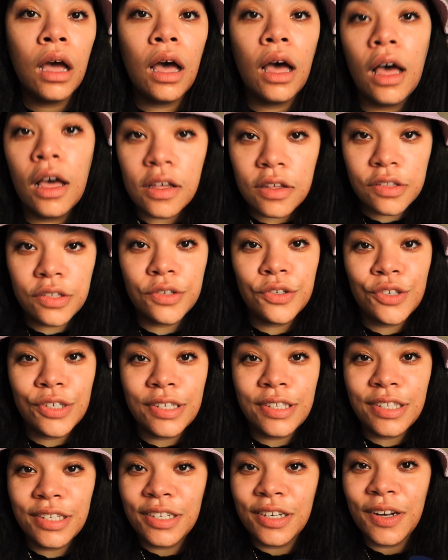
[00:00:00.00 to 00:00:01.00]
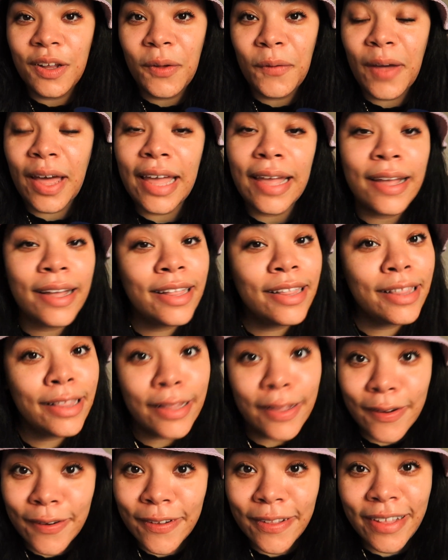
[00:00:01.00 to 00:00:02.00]
Also, just to know, I
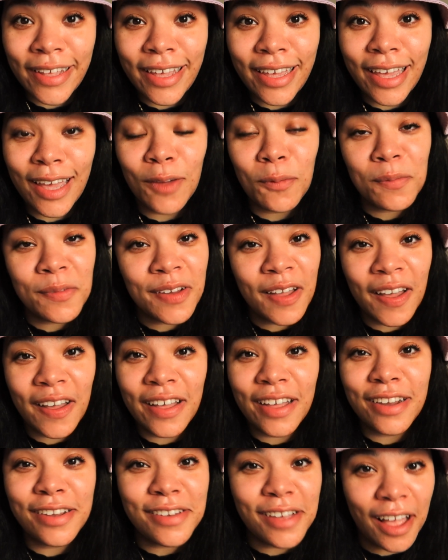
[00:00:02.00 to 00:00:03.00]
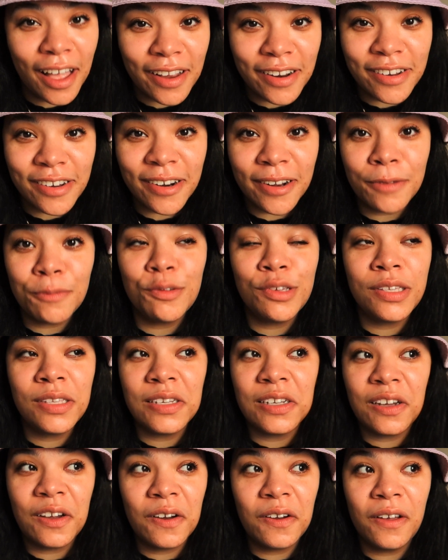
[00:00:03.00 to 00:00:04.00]
clearly am not a doctor. I'm just
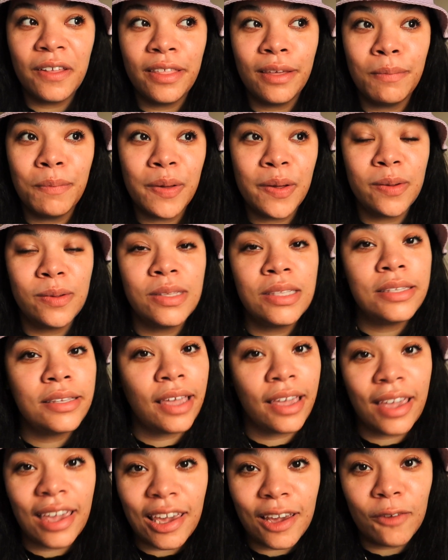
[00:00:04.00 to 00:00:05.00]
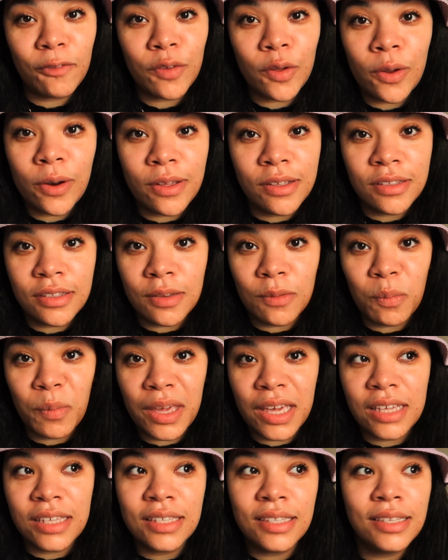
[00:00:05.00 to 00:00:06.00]
a girl that posts skincare photos and
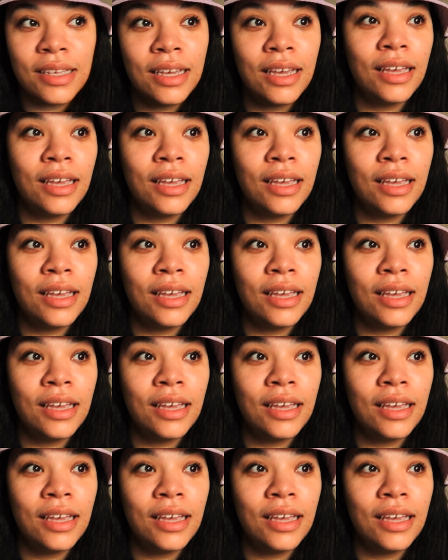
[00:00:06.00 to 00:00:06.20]
makes